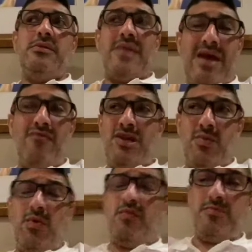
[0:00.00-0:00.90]
that really
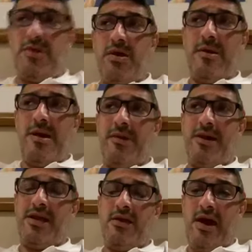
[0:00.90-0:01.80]
worried me about
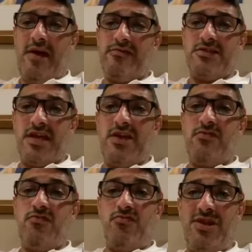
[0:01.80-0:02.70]
Mane. I have to say,
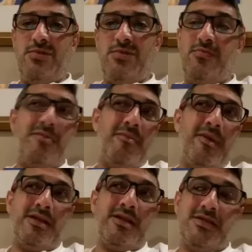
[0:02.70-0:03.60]
it really worried me about
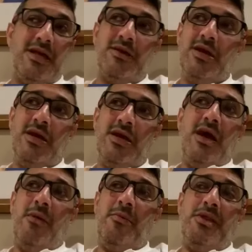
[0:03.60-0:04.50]
Mane today.
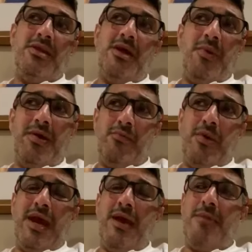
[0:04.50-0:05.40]
I mean,
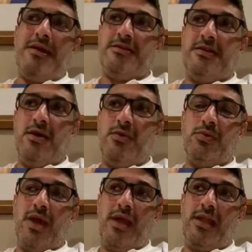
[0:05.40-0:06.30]
we're getting back to the
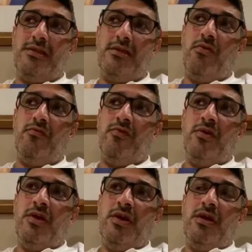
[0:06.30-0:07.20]
old had of,
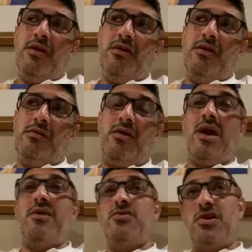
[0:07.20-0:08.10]

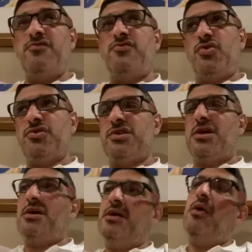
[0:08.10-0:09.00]
okay, if
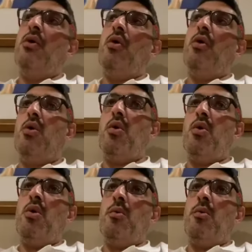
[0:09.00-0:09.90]
Jota or
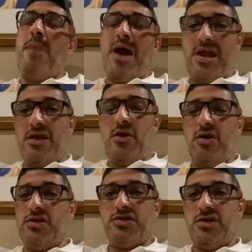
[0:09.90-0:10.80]
Mane
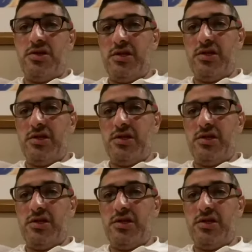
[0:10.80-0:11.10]
or Salah